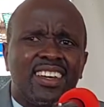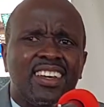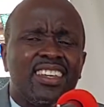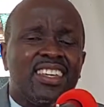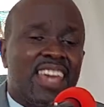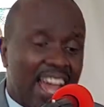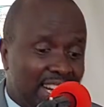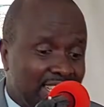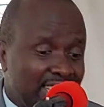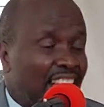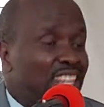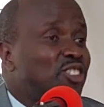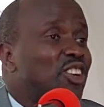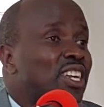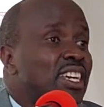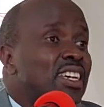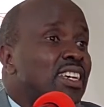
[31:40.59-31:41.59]
Yet,
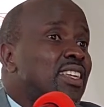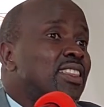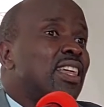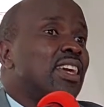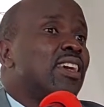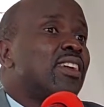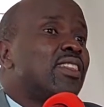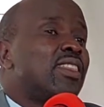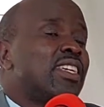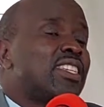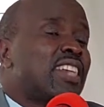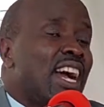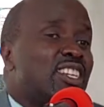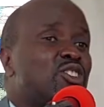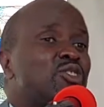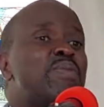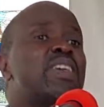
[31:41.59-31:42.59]
actually, the
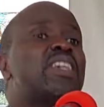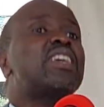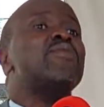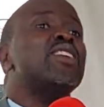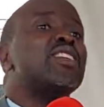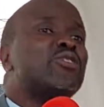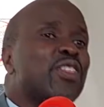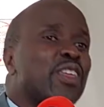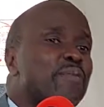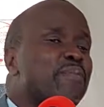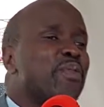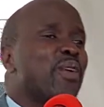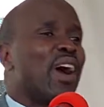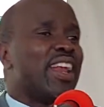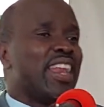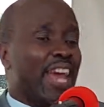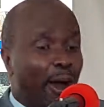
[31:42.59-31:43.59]
church should be given to the
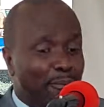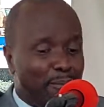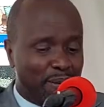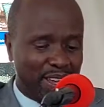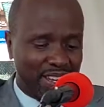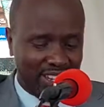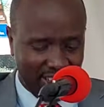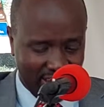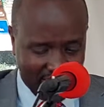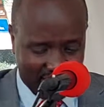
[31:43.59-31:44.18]
poor and helping.